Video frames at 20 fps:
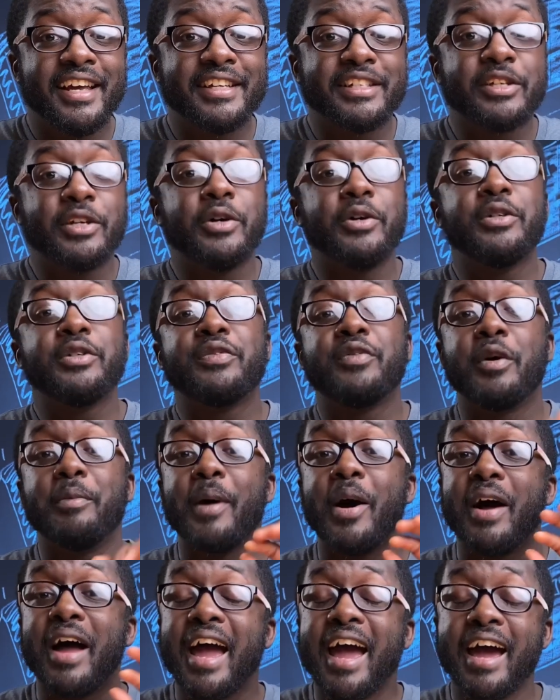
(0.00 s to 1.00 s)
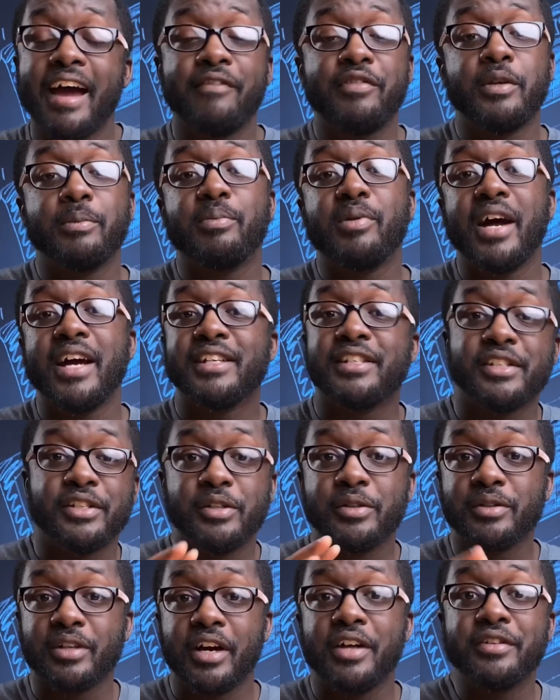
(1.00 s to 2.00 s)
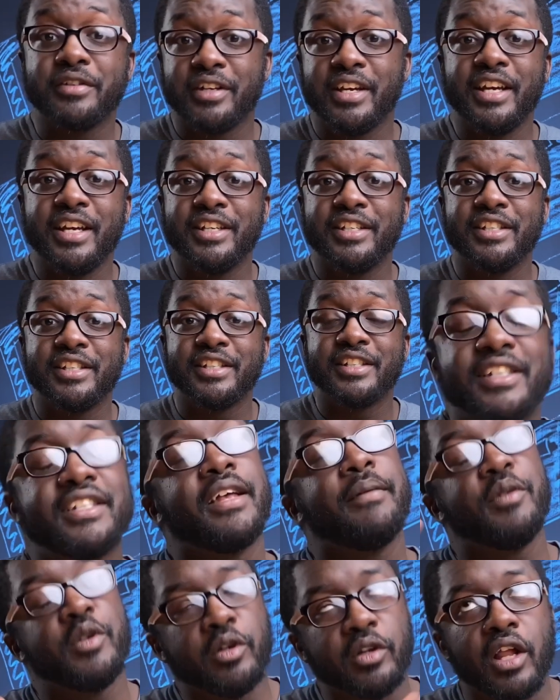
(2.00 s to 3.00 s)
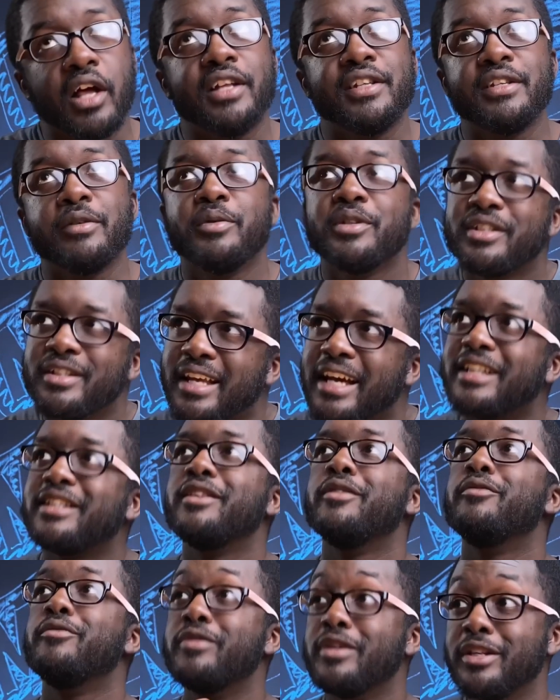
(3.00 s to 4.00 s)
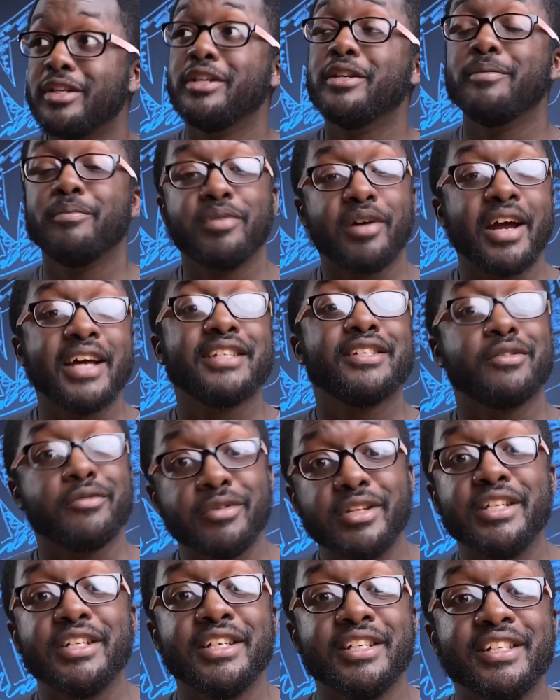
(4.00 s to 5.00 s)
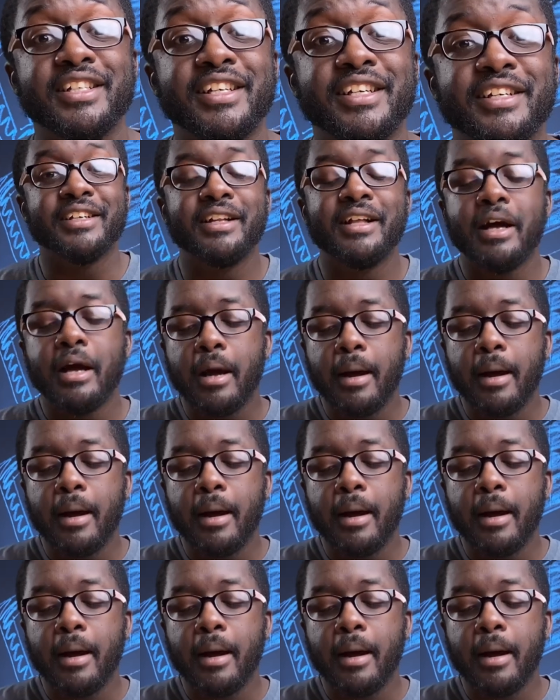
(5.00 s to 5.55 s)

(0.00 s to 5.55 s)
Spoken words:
goes for about half the price of those other cages, except the Ulanzi, which is actually a really good price and a really good deal.